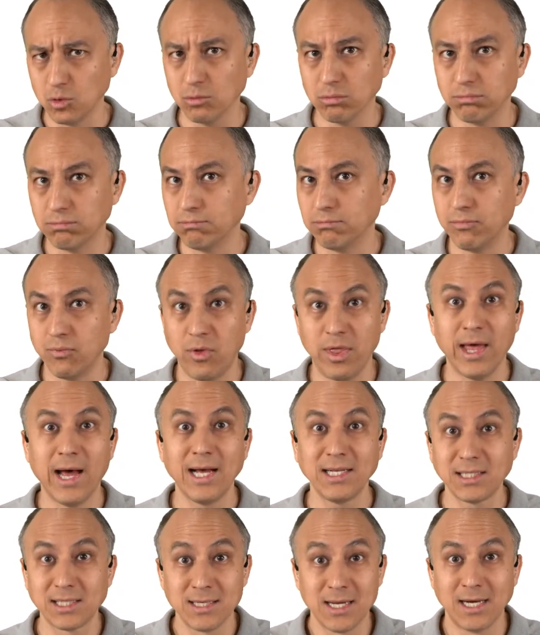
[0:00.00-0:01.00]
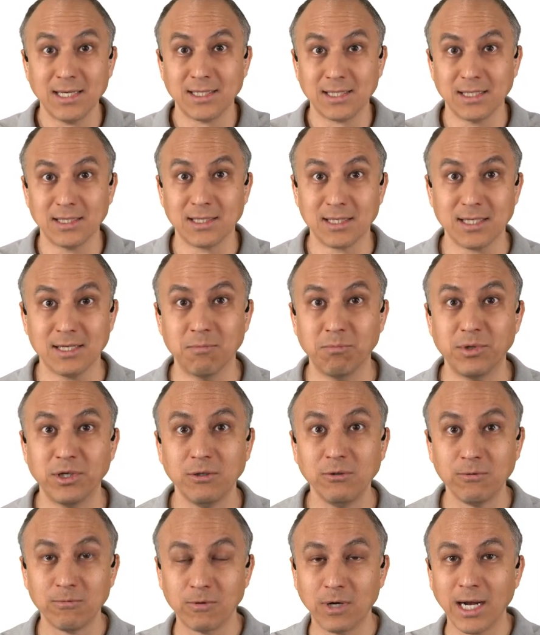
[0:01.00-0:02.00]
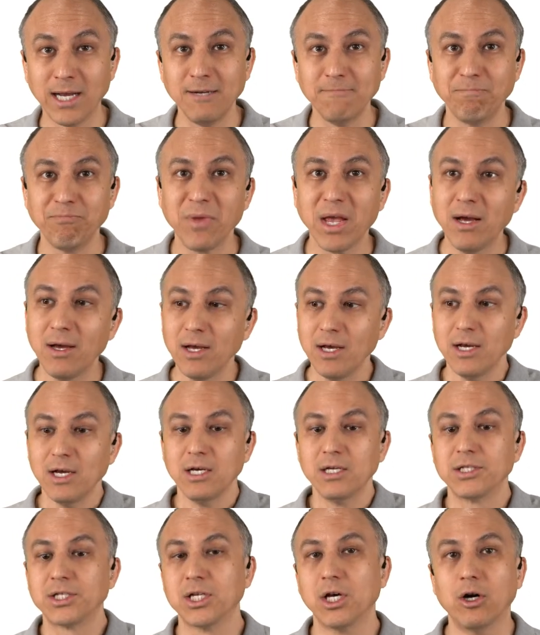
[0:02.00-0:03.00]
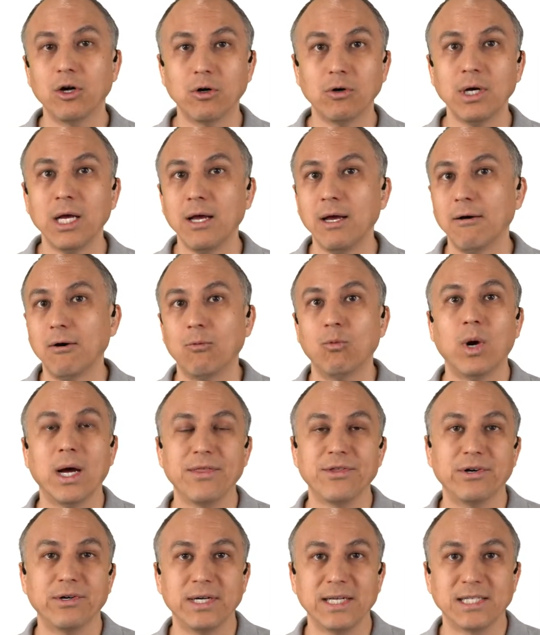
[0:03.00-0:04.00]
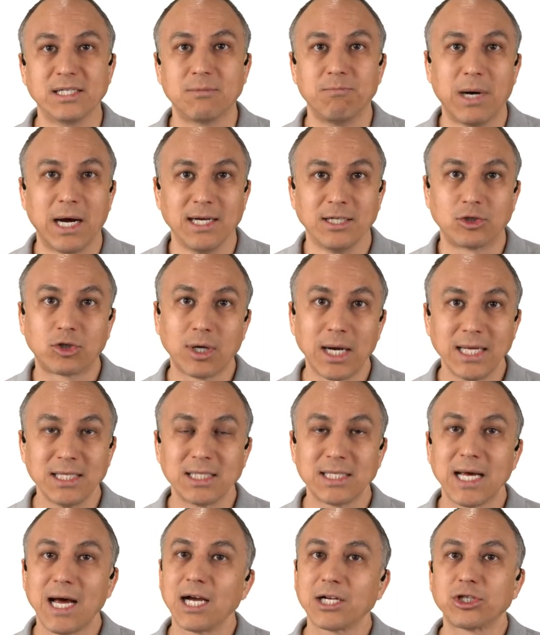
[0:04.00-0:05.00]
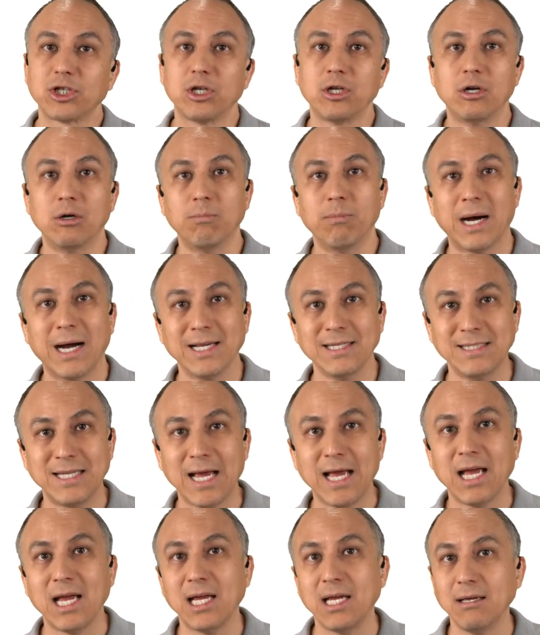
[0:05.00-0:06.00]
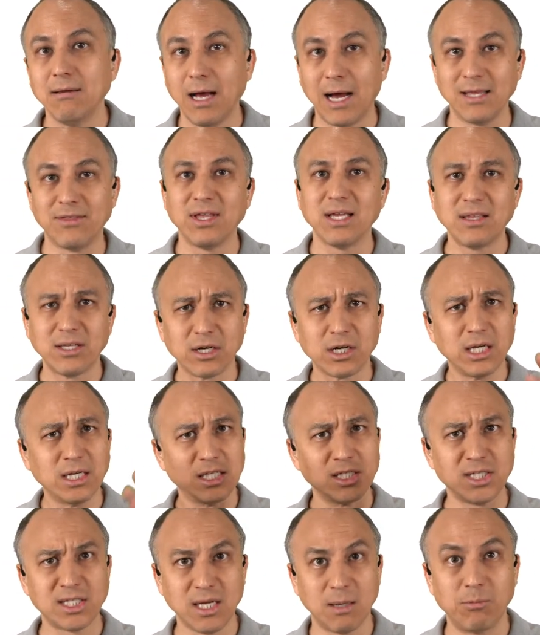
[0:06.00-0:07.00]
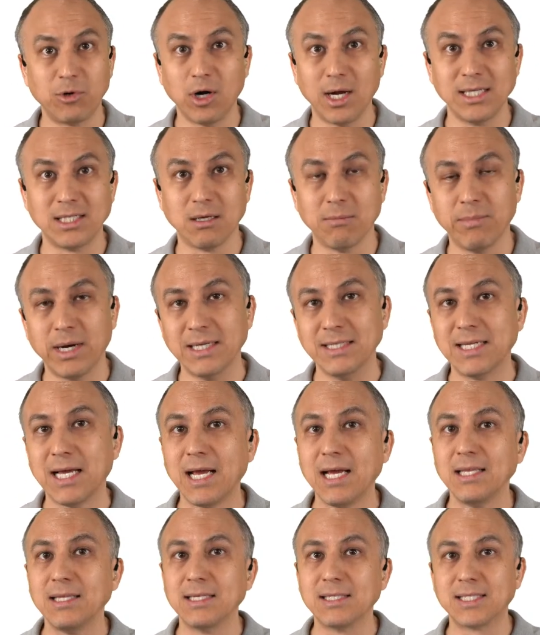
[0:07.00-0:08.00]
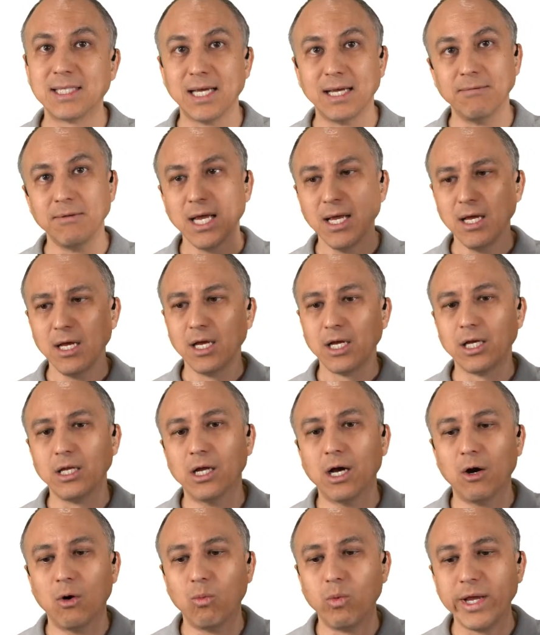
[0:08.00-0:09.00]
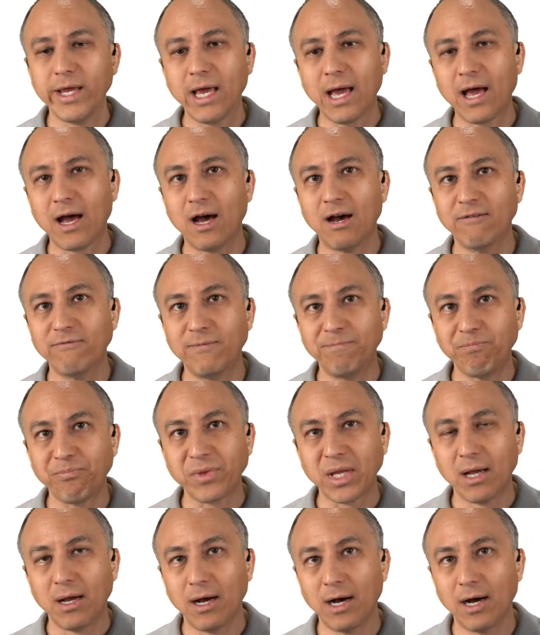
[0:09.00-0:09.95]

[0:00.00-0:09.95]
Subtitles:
well, that's nice and simple, right? So whether it's by transaction or by day, I think they're going to summarize it by day that said, we have